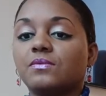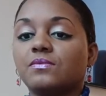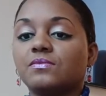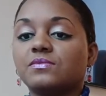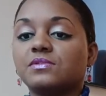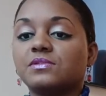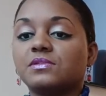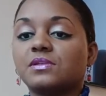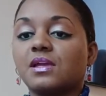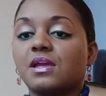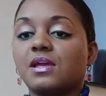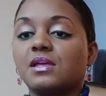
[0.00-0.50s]

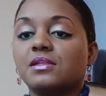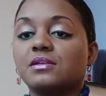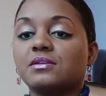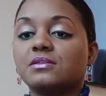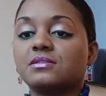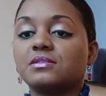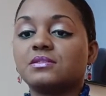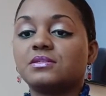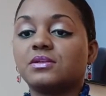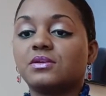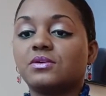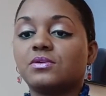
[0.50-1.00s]

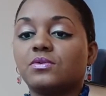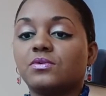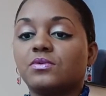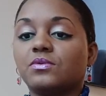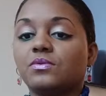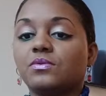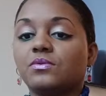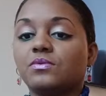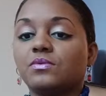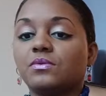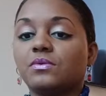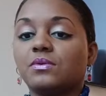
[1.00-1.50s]
stainless
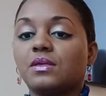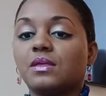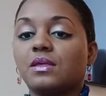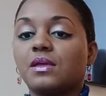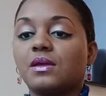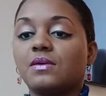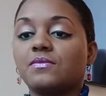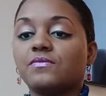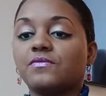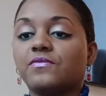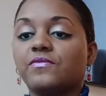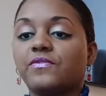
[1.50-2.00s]
steel
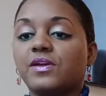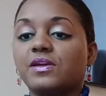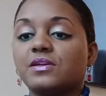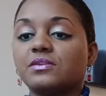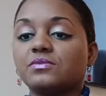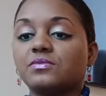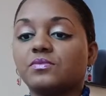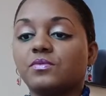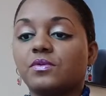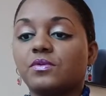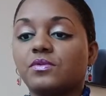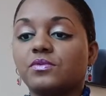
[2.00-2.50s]
and
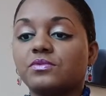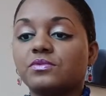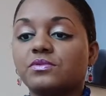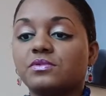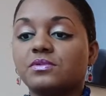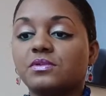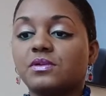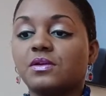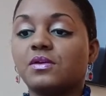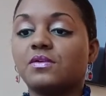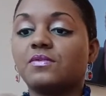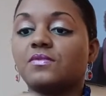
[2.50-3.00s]
face roller
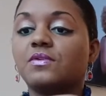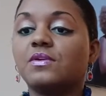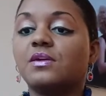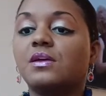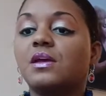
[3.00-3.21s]
stuff.